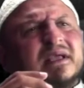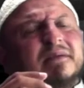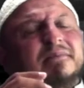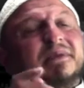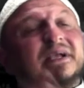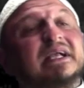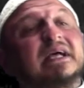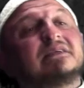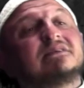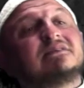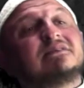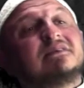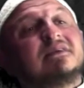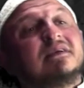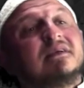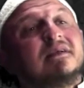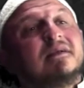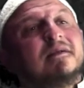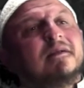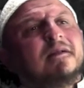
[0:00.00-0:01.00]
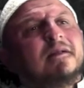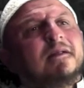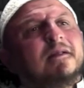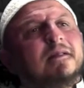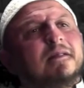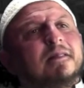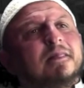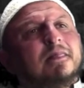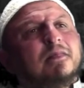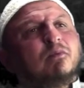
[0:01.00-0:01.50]
Because
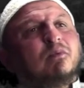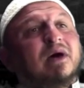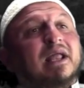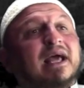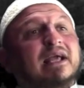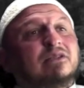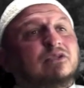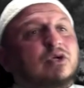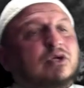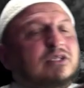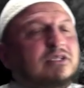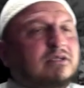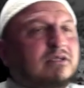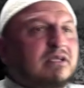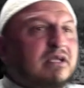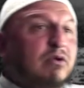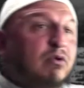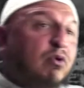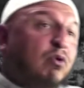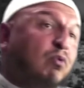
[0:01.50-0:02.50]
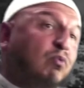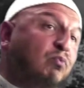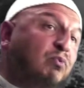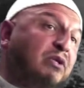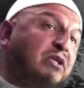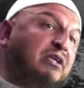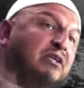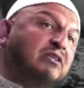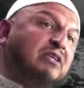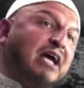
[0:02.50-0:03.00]
when I told them, oh,
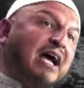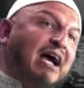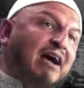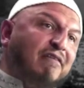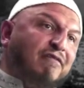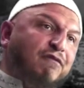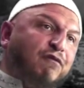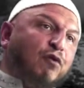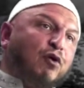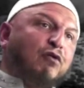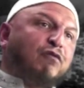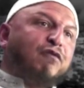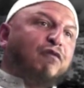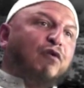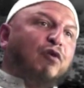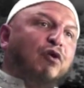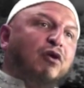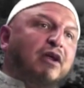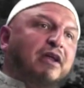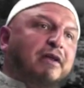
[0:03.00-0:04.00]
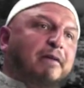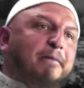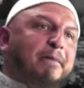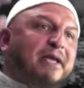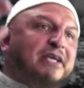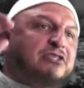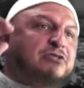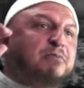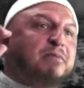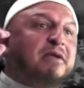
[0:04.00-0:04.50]
we need to have 4th floor and a
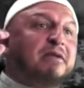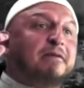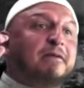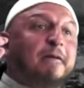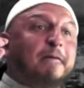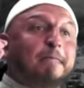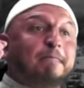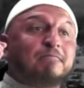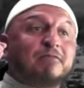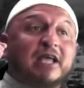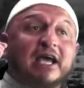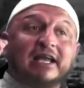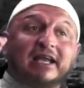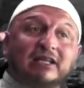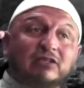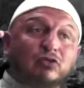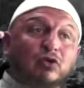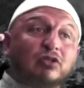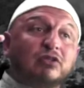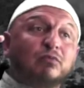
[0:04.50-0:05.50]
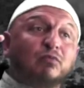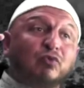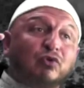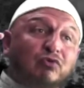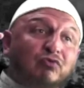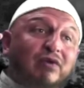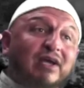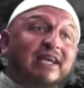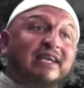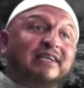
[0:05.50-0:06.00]
basement, and I told them we
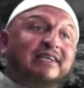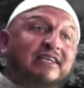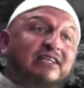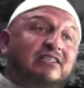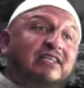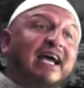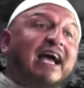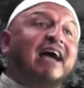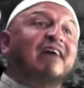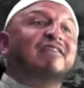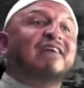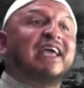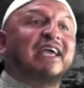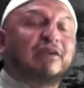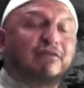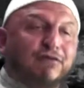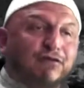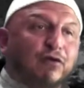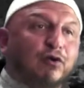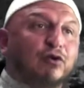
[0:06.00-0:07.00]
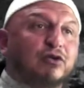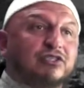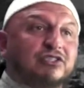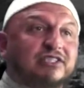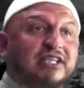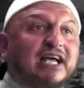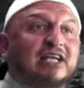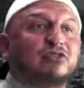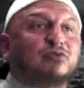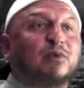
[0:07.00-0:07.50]
really need to have 8 floors.
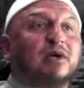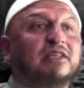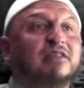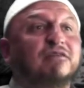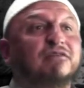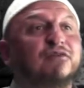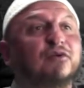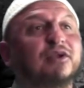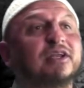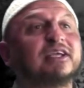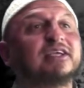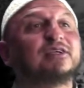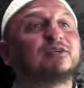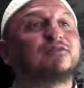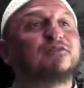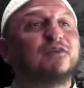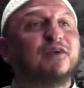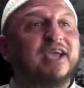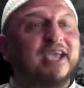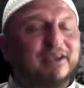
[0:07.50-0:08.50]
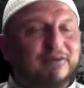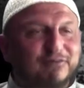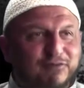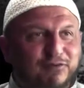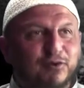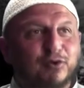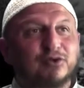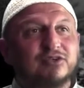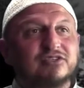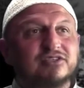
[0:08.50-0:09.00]
That's why the footing is for 8
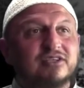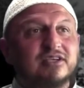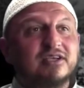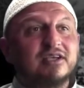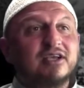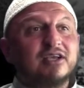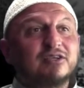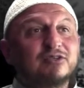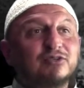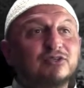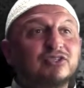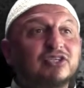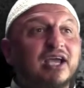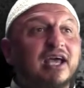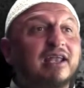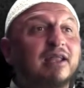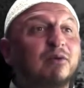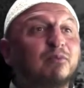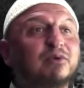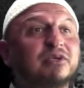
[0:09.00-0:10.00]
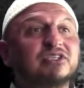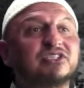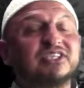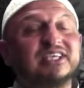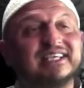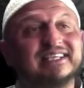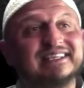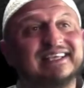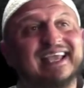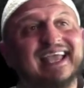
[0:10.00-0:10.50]
floors. So inshallah, we're
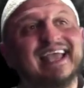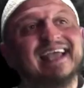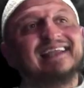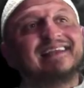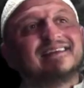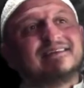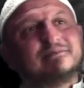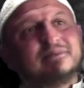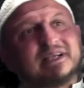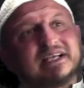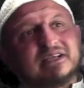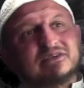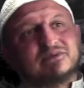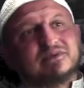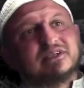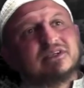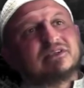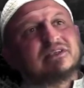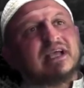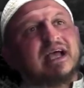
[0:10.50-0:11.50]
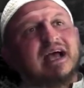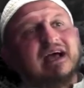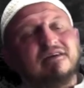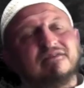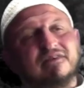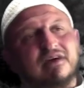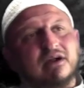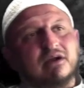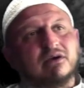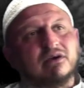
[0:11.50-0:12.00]
seeing the end, because we need to
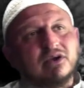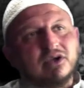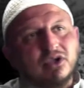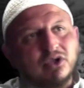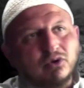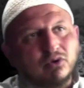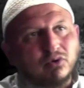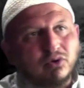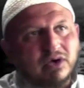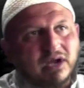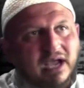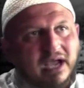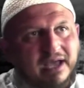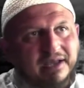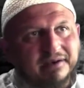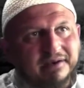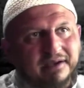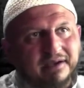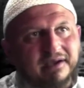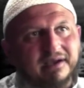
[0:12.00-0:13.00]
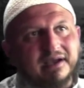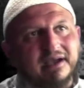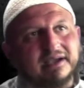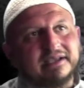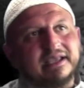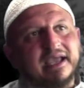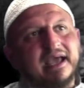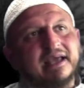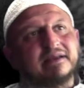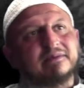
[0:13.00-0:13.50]
have our Quran
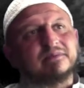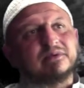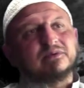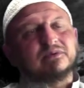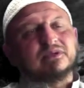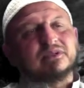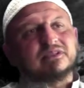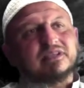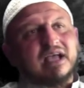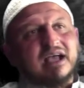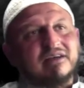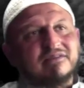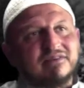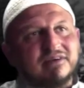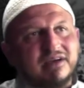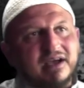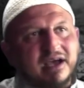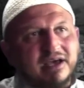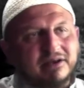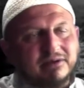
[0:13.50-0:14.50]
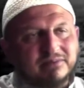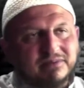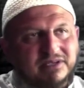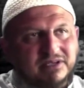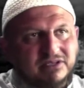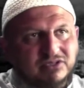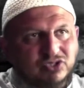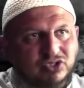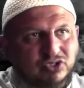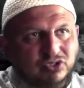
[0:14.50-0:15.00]
Academy, we need to have an Arabic
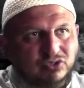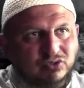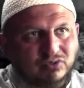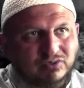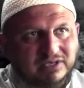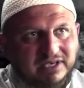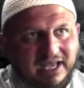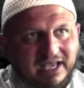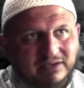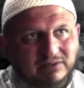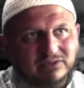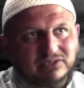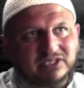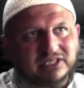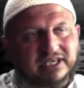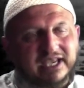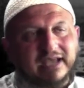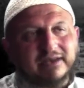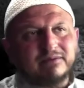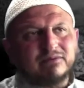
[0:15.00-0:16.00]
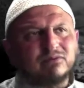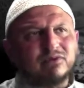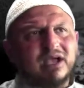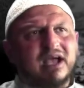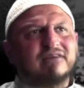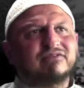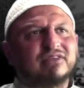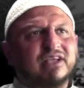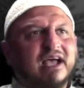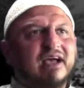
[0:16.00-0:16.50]
Institute Language Academy. We
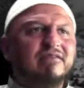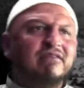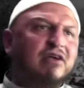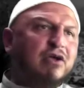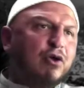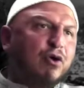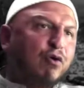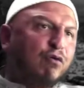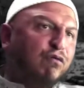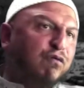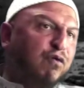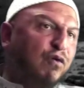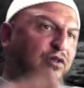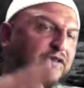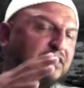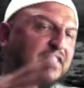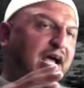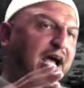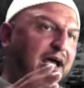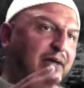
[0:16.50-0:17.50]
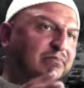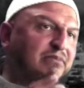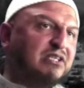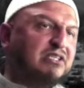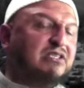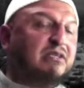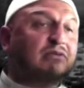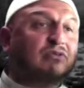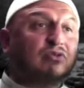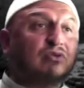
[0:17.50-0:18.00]
have to have full-time
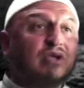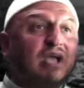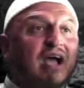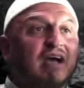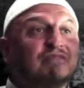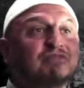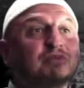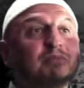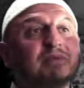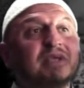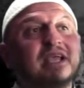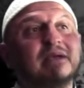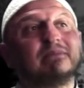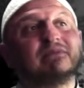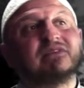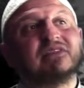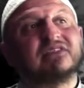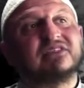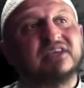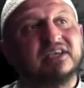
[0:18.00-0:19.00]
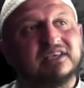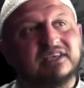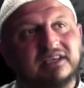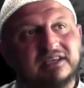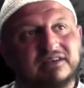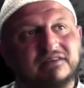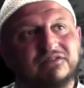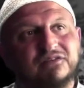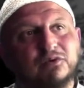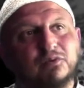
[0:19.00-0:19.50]
these things. So you have to be able to think
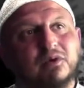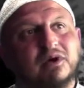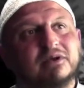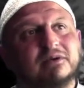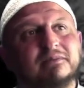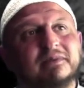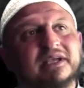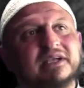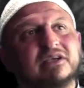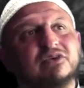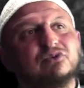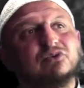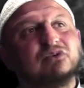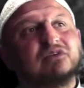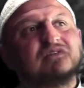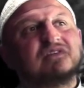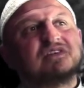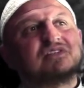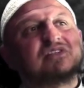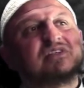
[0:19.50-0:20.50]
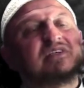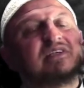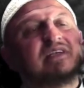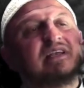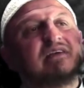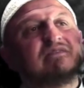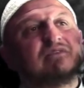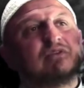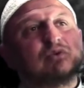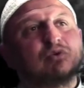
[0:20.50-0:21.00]
it. If you want to make a university
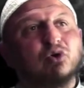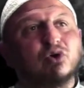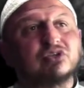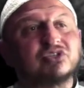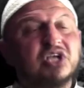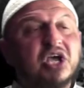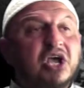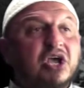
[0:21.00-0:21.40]
level course,